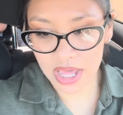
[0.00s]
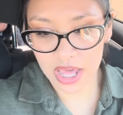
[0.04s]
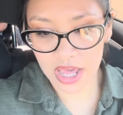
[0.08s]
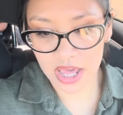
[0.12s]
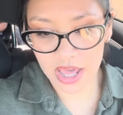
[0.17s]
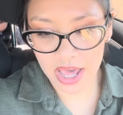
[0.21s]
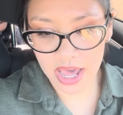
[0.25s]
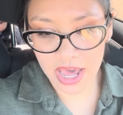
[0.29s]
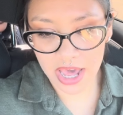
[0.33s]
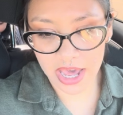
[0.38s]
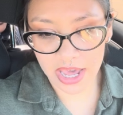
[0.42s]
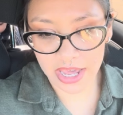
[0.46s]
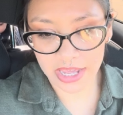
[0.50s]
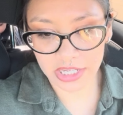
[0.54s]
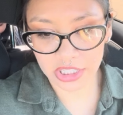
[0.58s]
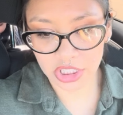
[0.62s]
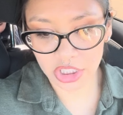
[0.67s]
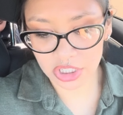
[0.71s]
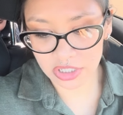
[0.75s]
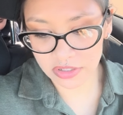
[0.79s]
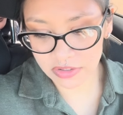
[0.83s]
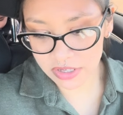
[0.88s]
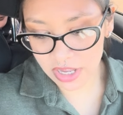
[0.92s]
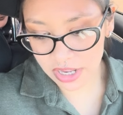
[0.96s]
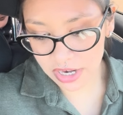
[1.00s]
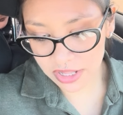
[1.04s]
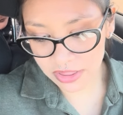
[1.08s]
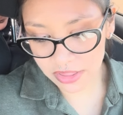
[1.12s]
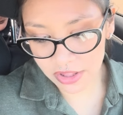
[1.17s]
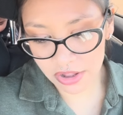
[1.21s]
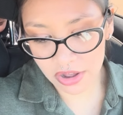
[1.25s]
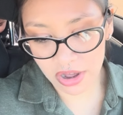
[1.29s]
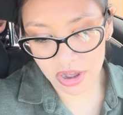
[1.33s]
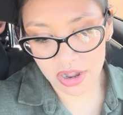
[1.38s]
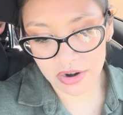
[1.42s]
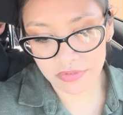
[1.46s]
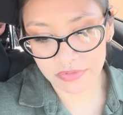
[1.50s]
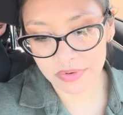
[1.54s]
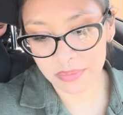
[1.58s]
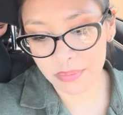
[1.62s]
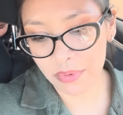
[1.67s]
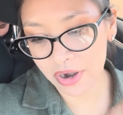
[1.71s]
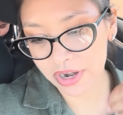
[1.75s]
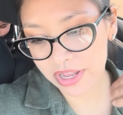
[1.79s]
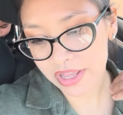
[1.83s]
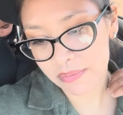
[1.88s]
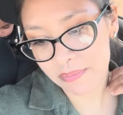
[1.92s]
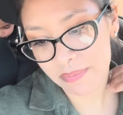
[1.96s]
I just got in the car from
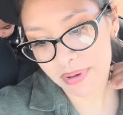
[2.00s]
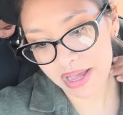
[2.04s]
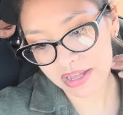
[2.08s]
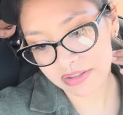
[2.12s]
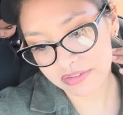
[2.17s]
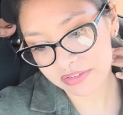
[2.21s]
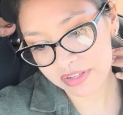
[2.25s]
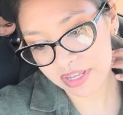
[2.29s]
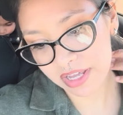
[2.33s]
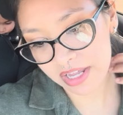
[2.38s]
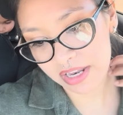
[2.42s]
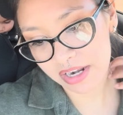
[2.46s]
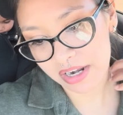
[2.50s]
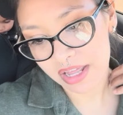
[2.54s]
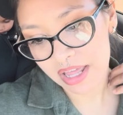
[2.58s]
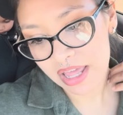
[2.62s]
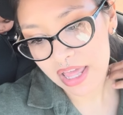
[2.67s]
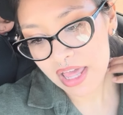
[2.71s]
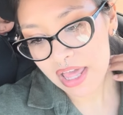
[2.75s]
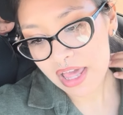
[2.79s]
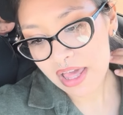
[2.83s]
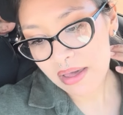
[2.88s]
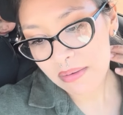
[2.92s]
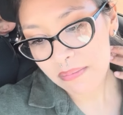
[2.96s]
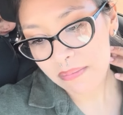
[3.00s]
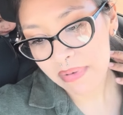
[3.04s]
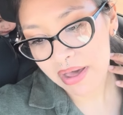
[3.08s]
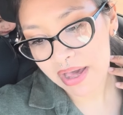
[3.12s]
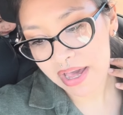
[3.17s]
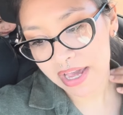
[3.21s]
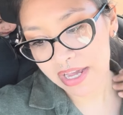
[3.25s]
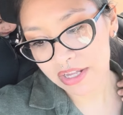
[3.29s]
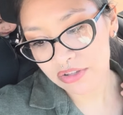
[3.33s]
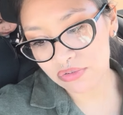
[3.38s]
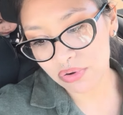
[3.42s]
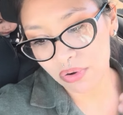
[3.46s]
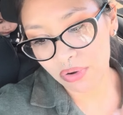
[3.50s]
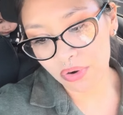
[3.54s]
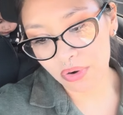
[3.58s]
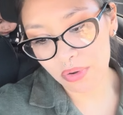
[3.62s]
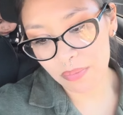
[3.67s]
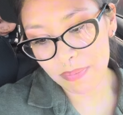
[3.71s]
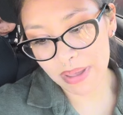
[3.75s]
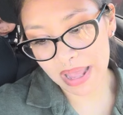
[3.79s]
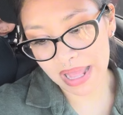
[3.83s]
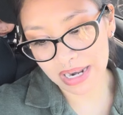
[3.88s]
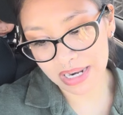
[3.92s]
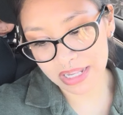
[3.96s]
Market Basket. My total
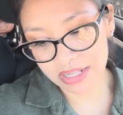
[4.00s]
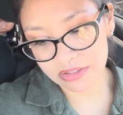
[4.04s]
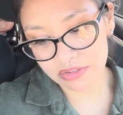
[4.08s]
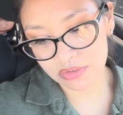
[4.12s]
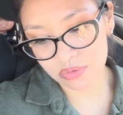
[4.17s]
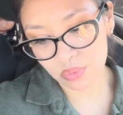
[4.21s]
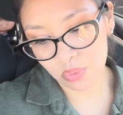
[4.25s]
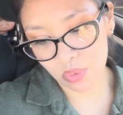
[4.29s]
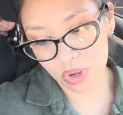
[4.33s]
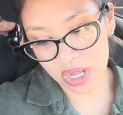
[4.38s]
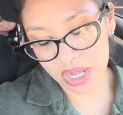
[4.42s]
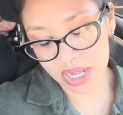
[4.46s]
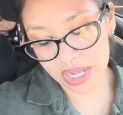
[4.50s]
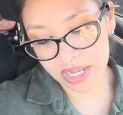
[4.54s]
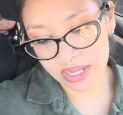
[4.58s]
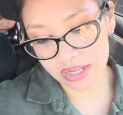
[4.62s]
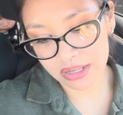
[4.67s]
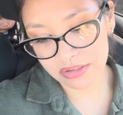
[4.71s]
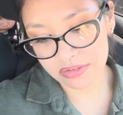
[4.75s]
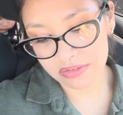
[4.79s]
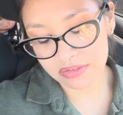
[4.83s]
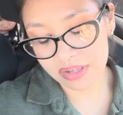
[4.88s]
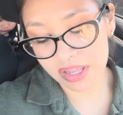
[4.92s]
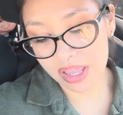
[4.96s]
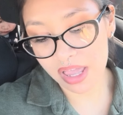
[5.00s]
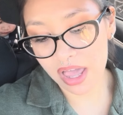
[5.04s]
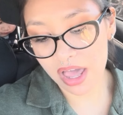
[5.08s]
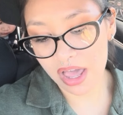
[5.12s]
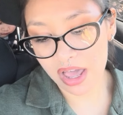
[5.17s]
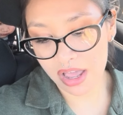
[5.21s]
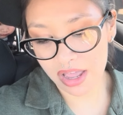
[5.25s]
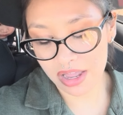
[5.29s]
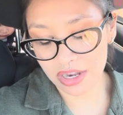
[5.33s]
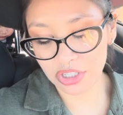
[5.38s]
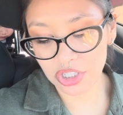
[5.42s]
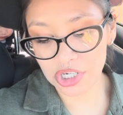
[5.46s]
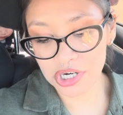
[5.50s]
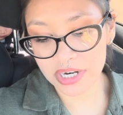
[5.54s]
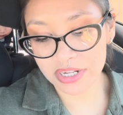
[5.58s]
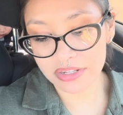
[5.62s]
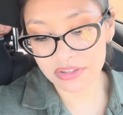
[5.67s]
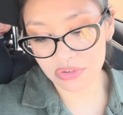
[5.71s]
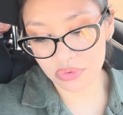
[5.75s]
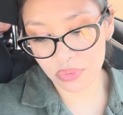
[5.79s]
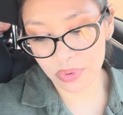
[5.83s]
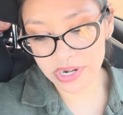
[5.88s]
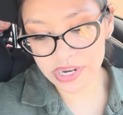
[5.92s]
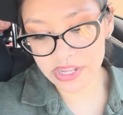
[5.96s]
balance was
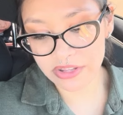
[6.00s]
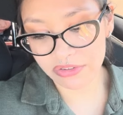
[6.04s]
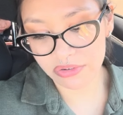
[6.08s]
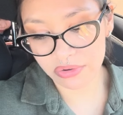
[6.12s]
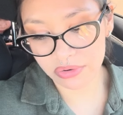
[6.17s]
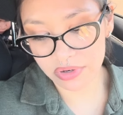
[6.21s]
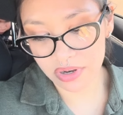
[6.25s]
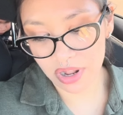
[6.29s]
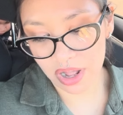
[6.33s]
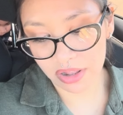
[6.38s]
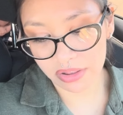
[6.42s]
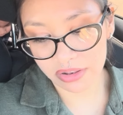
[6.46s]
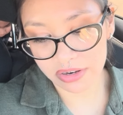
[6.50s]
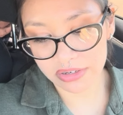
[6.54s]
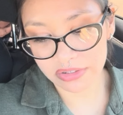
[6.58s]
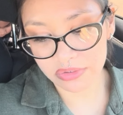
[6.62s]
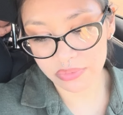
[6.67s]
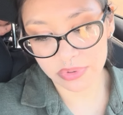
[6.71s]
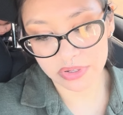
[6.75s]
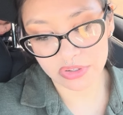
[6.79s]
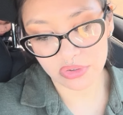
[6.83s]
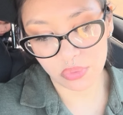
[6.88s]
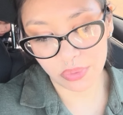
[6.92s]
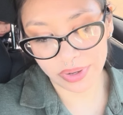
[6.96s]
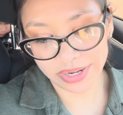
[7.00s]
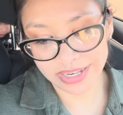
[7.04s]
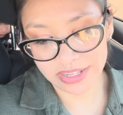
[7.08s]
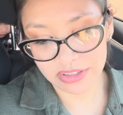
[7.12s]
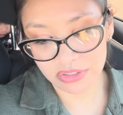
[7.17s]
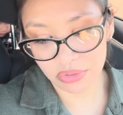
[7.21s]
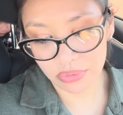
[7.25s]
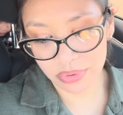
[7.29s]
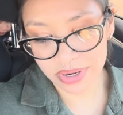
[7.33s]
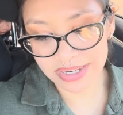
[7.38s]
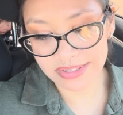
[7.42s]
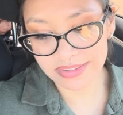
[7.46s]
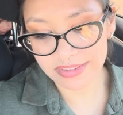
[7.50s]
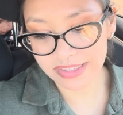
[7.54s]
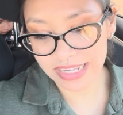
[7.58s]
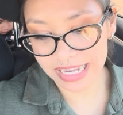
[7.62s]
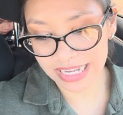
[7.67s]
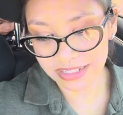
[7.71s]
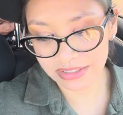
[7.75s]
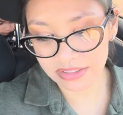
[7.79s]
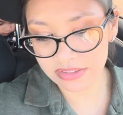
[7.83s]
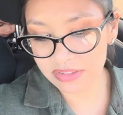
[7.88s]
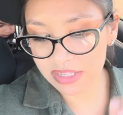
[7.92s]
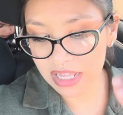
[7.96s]

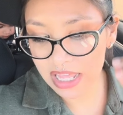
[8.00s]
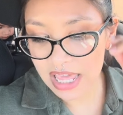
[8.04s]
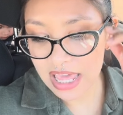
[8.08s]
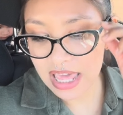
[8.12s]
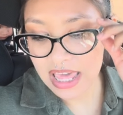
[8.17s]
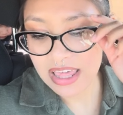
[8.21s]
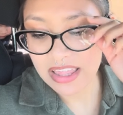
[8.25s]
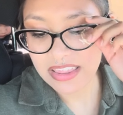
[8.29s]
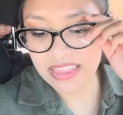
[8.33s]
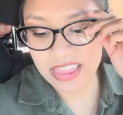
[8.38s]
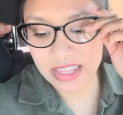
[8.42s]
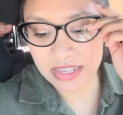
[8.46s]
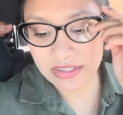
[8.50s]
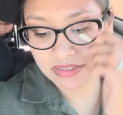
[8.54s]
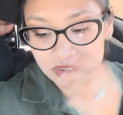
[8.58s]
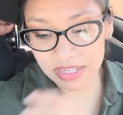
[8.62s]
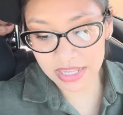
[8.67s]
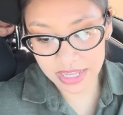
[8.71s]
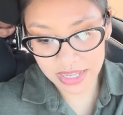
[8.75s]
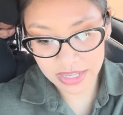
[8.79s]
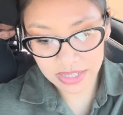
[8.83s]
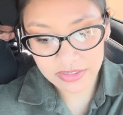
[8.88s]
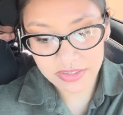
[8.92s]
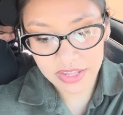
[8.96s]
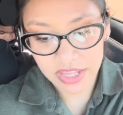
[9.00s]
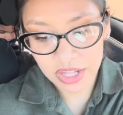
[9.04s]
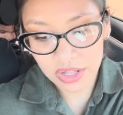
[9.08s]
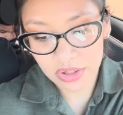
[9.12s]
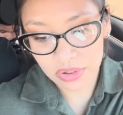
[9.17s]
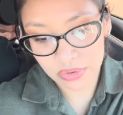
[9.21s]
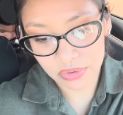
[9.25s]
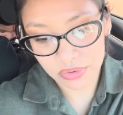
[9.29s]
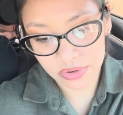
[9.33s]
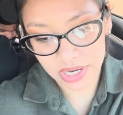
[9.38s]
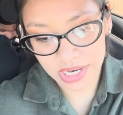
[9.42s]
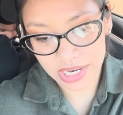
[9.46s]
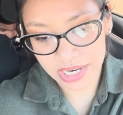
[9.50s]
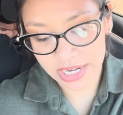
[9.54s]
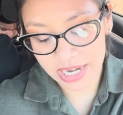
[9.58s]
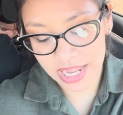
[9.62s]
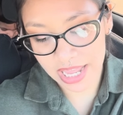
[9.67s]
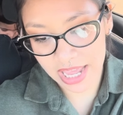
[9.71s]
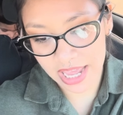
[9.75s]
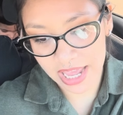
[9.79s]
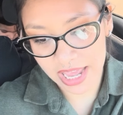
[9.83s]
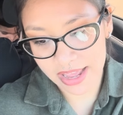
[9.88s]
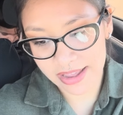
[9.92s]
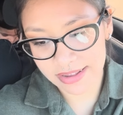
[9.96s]
$122.23. This is including
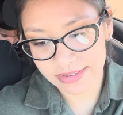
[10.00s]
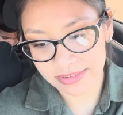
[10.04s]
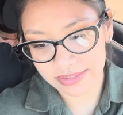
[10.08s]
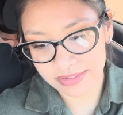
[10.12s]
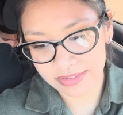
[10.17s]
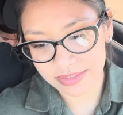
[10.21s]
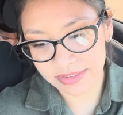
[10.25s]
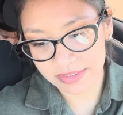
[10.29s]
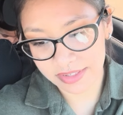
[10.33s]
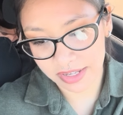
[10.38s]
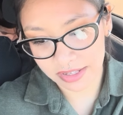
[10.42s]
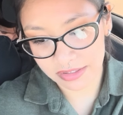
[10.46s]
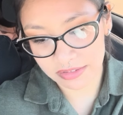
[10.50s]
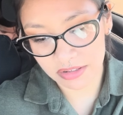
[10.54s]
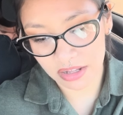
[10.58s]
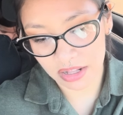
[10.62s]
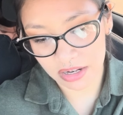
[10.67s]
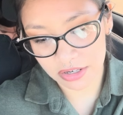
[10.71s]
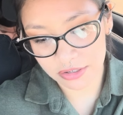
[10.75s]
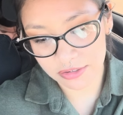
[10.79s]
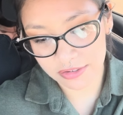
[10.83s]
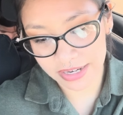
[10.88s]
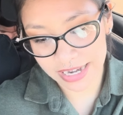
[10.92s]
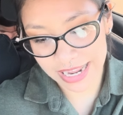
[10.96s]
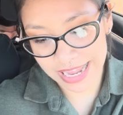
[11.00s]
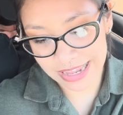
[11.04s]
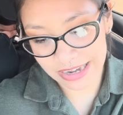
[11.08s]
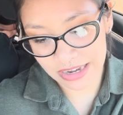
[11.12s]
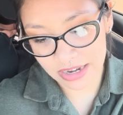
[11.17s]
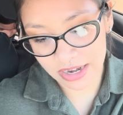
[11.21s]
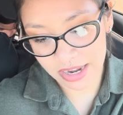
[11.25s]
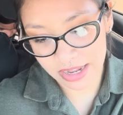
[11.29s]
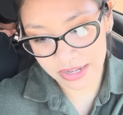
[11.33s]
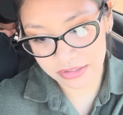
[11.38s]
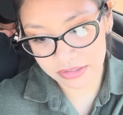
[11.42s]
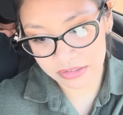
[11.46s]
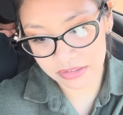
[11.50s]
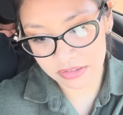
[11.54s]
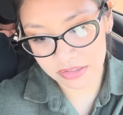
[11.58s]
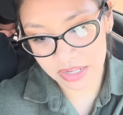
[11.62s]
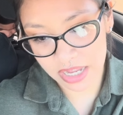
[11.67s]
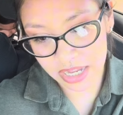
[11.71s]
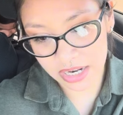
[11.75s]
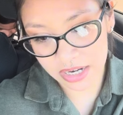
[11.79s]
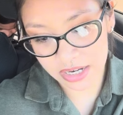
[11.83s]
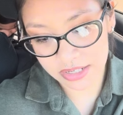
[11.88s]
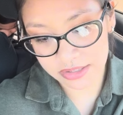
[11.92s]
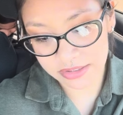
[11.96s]
a
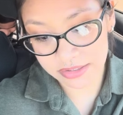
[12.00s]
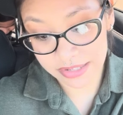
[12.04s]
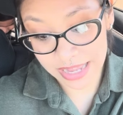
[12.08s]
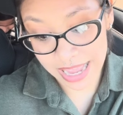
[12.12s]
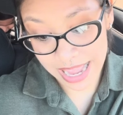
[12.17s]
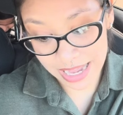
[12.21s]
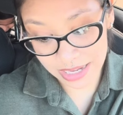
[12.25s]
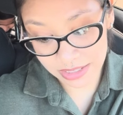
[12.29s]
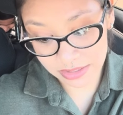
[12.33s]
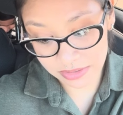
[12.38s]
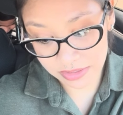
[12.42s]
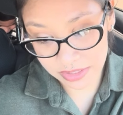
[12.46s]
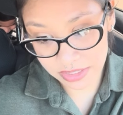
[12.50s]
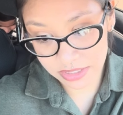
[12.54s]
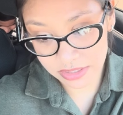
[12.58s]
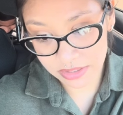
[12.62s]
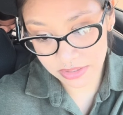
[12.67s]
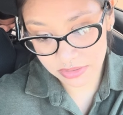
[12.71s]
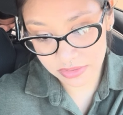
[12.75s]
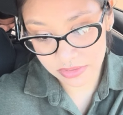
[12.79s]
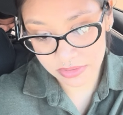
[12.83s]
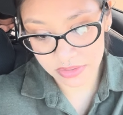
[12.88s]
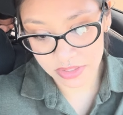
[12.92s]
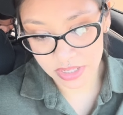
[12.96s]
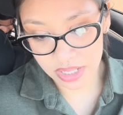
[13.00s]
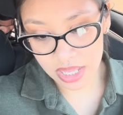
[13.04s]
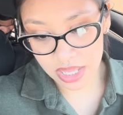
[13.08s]
$6.89 taxes.